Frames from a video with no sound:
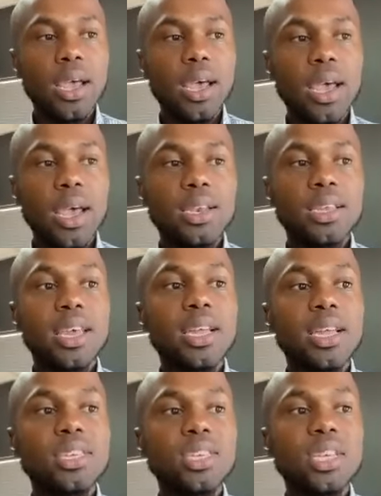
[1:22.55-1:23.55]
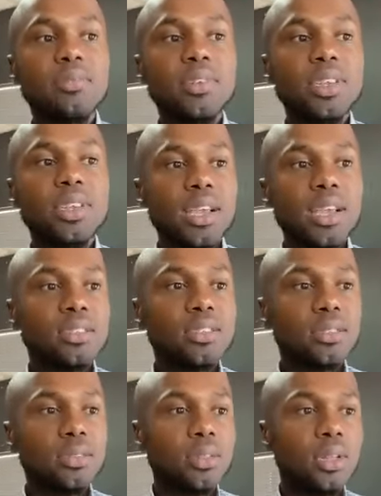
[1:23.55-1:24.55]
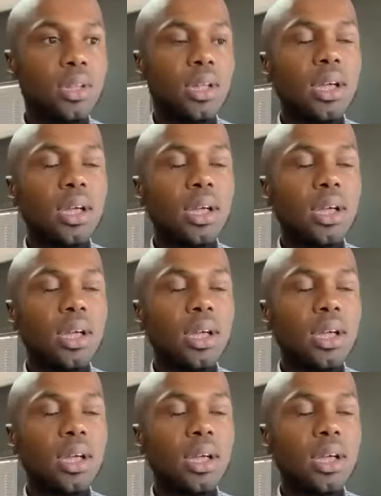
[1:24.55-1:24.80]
and can she even cancel,